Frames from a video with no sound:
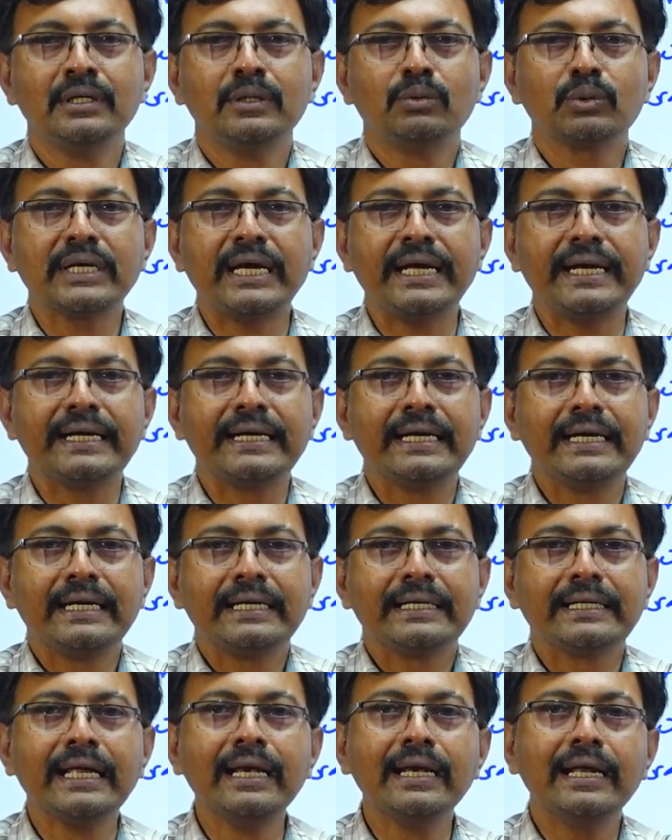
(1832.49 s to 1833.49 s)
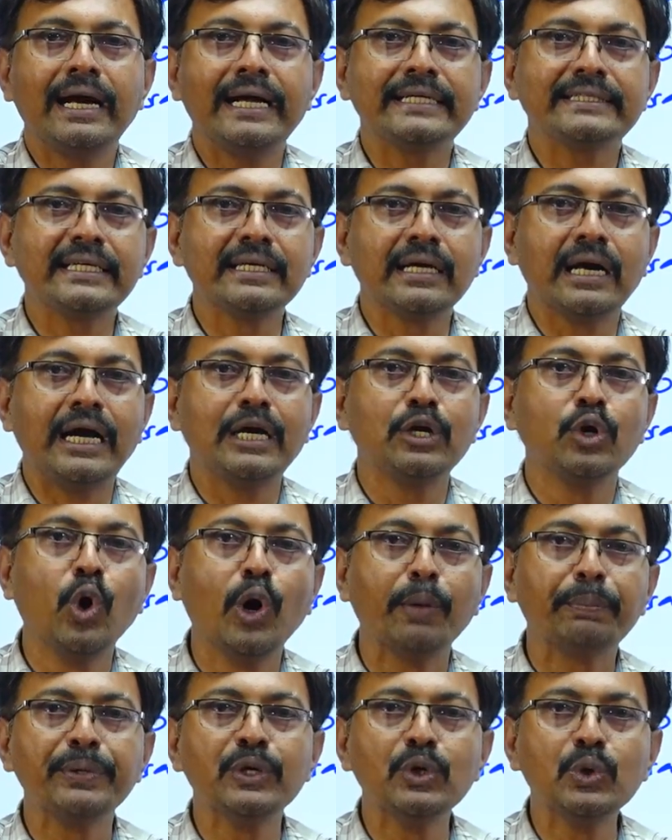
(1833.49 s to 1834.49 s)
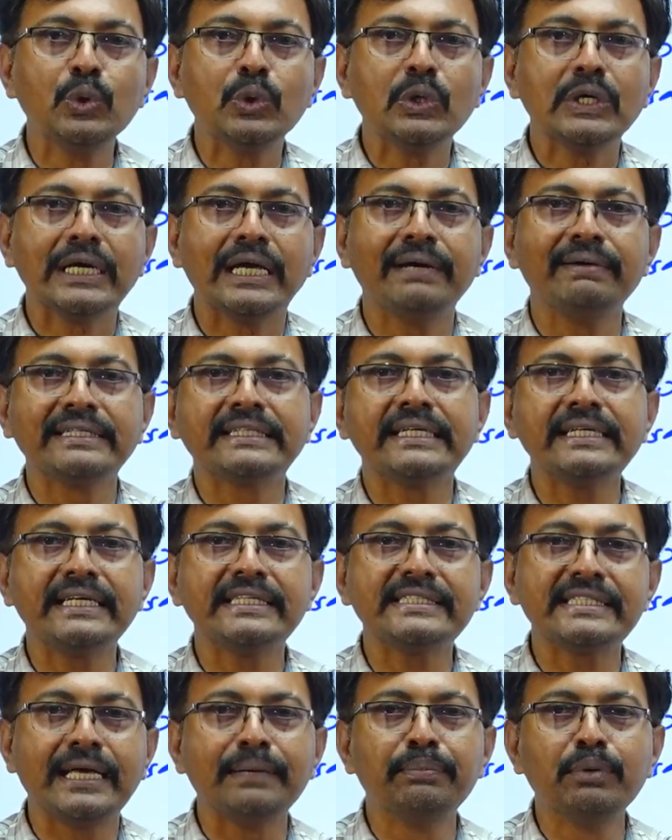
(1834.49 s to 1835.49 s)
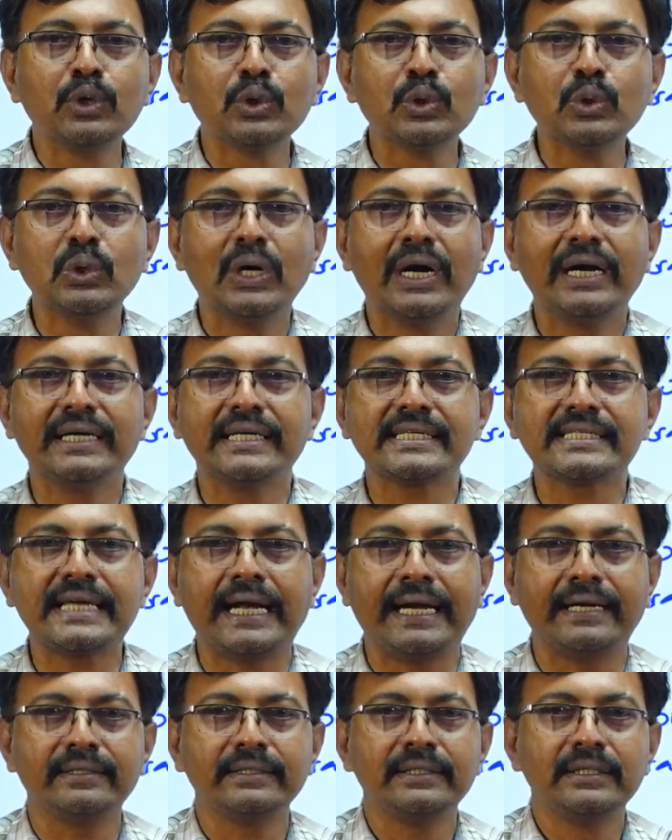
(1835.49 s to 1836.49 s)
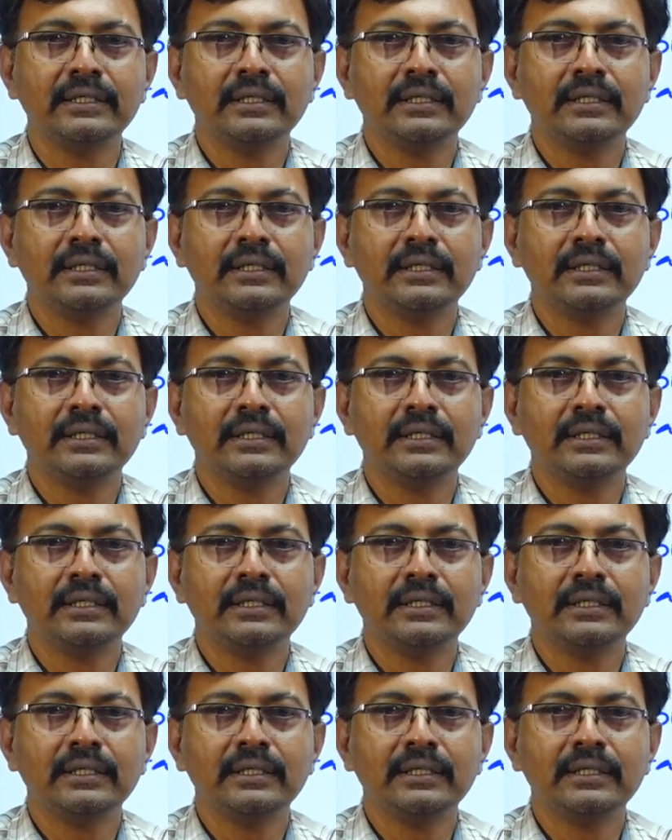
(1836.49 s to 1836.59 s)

Okay, till I hope you everything is able to understand.